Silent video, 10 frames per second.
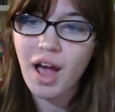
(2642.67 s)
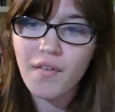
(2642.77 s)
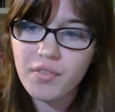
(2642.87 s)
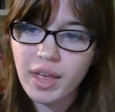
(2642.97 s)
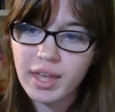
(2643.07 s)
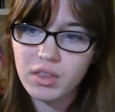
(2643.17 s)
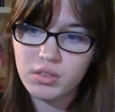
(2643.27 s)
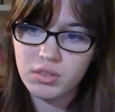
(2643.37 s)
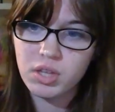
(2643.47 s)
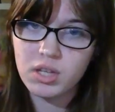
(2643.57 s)
for ha- like
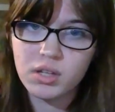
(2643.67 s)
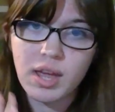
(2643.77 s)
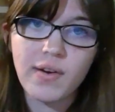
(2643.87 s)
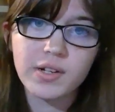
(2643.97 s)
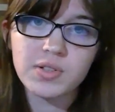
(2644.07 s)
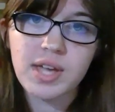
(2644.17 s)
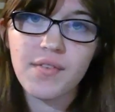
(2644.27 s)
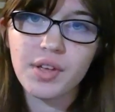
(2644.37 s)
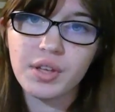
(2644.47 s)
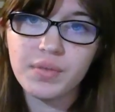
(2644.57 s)
the characters
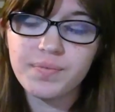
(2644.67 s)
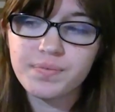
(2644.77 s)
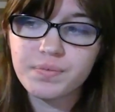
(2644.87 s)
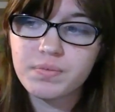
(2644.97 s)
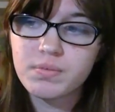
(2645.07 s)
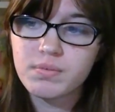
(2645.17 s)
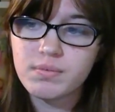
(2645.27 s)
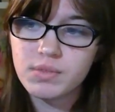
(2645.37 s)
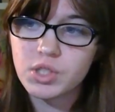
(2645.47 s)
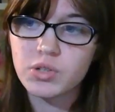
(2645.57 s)
having
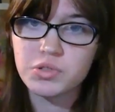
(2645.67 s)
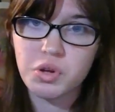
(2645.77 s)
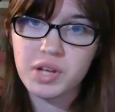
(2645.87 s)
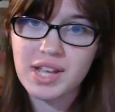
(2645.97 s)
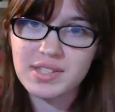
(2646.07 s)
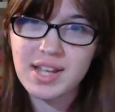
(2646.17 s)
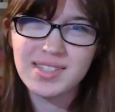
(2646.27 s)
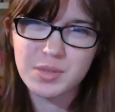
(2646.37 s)
certain zodiac signs.